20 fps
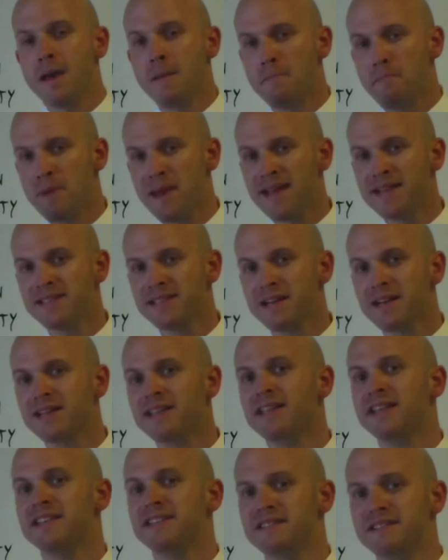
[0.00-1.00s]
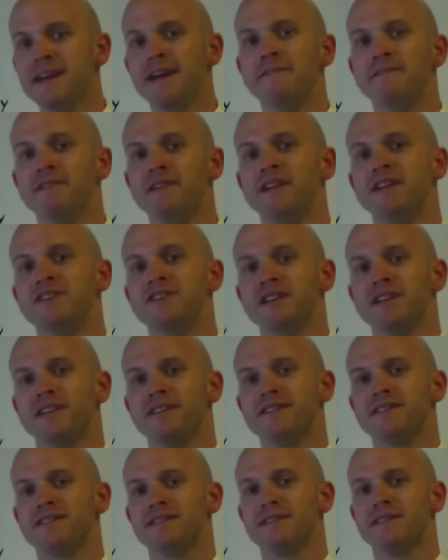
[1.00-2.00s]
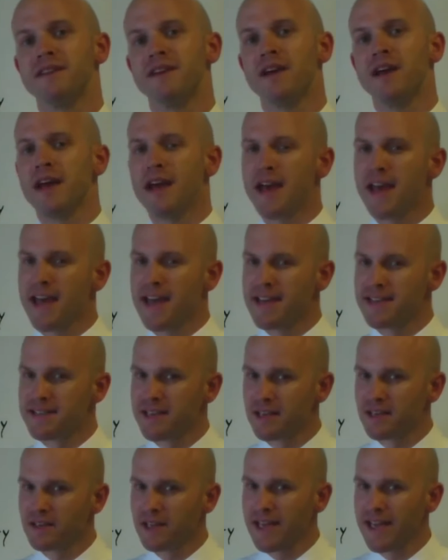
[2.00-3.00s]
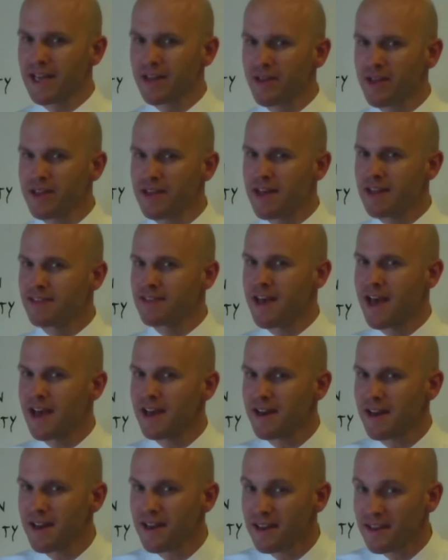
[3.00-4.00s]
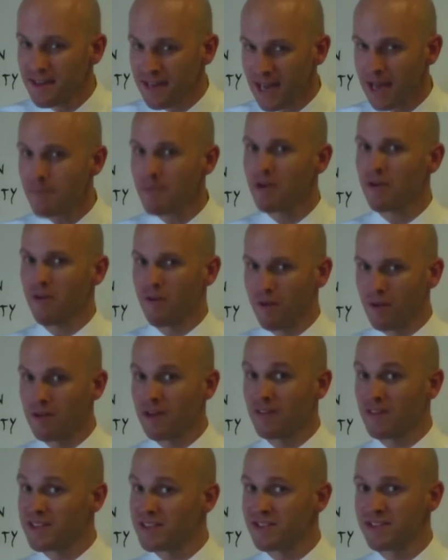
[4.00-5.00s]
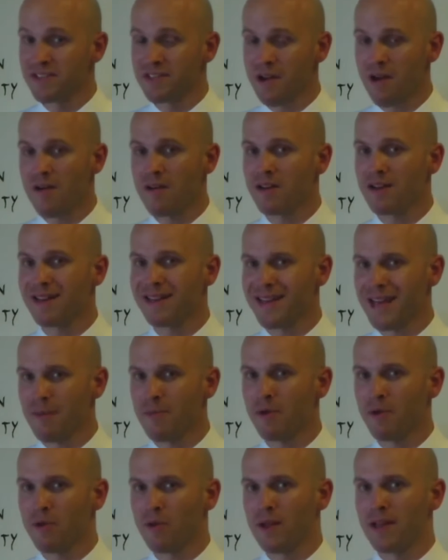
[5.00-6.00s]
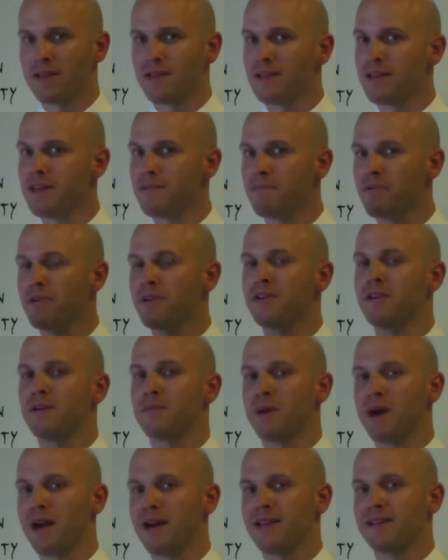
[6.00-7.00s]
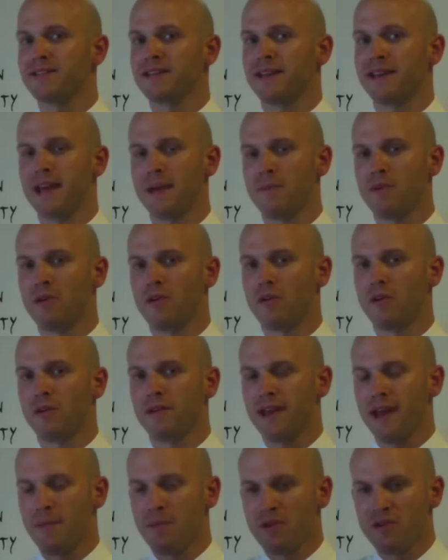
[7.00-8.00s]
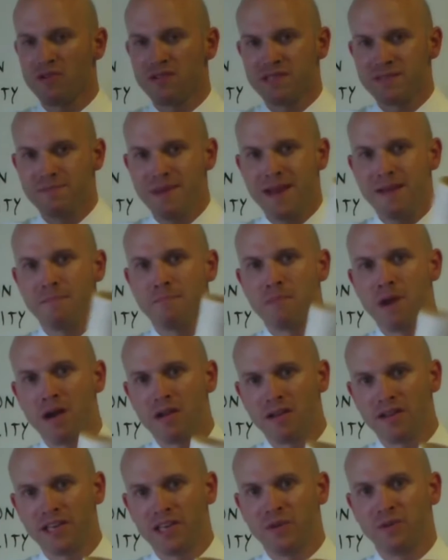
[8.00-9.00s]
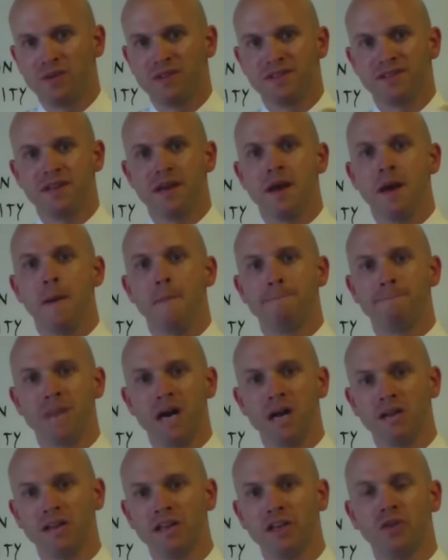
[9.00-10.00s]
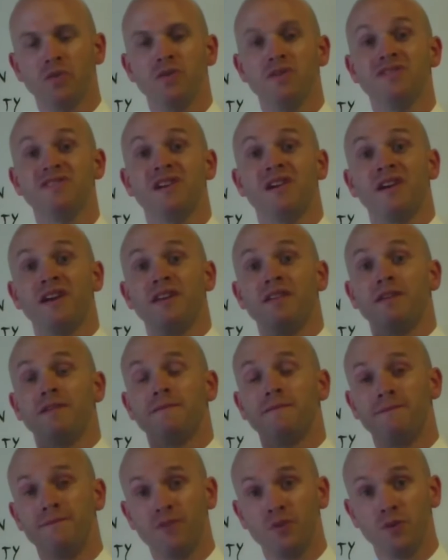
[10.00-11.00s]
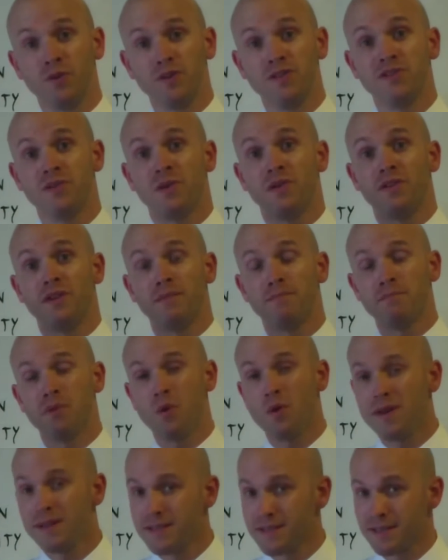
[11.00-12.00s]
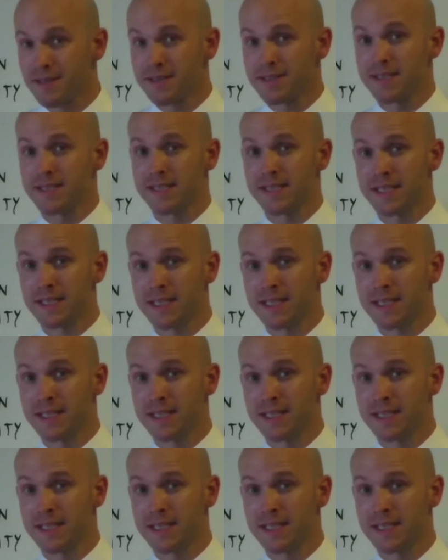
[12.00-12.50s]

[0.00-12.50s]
Based on these definitions, is it likely that chemical, and let's just call it a chemical, anything that you put into your body is a chemical. Chemicals make molecules. Molecules are either foods or they're poisons.